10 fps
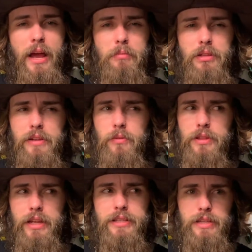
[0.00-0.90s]
I believe with
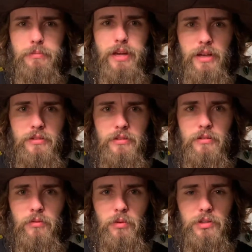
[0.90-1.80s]
like zip ties,
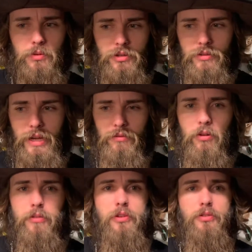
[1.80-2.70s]
which would
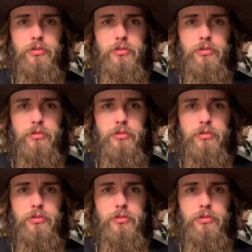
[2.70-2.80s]
involve you